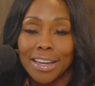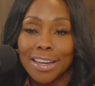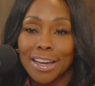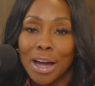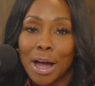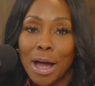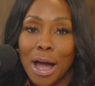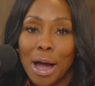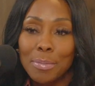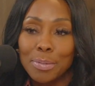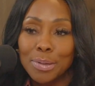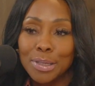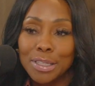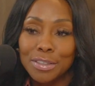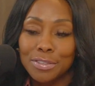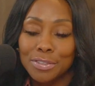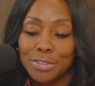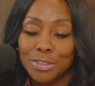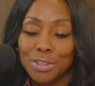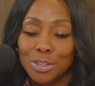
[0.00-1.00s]
I
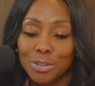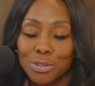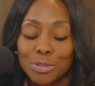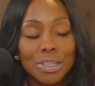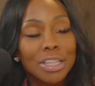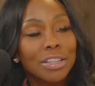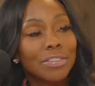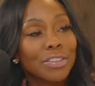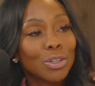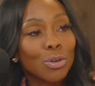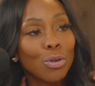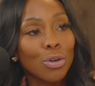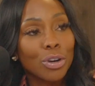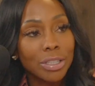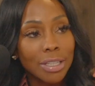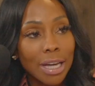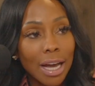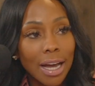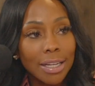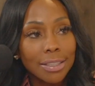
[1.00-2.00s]
believe, you live it or it
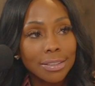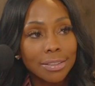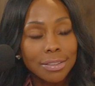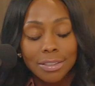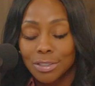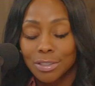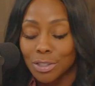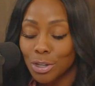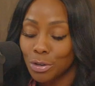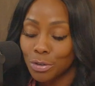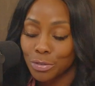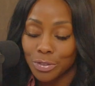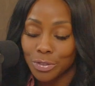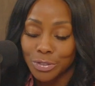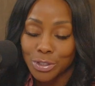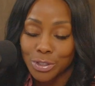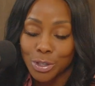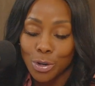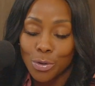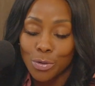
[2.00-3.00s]
dies,
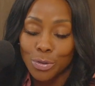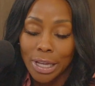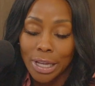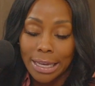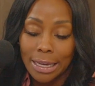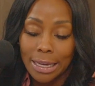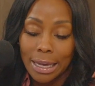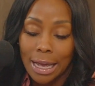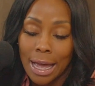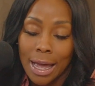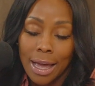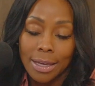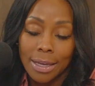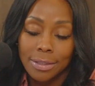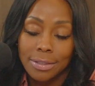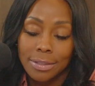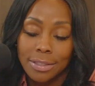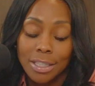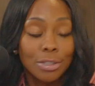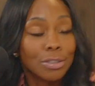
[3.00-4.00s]
So, I
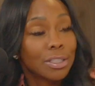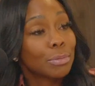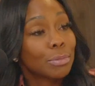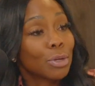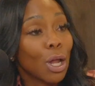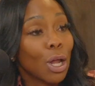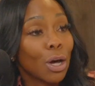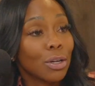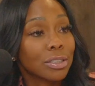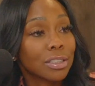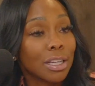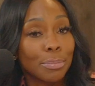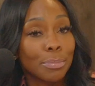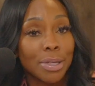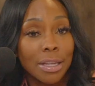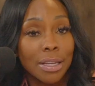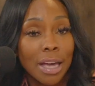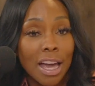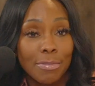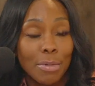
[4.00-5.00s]
sell lip gloss. I
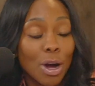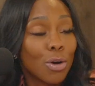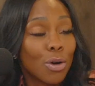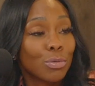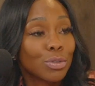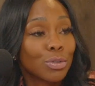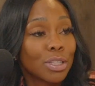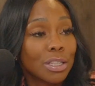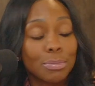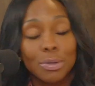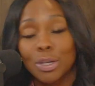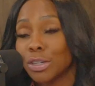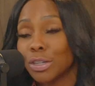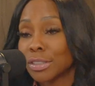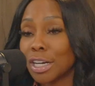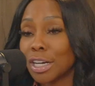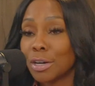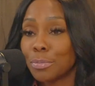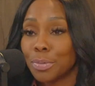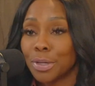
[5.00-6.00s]
have my own lip
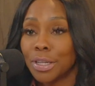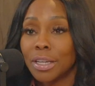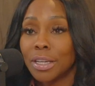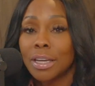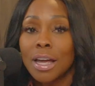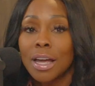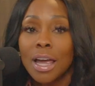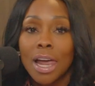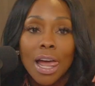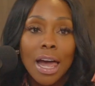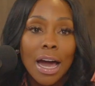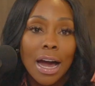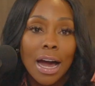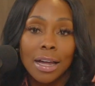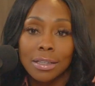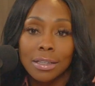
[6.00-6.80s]
gloss company. I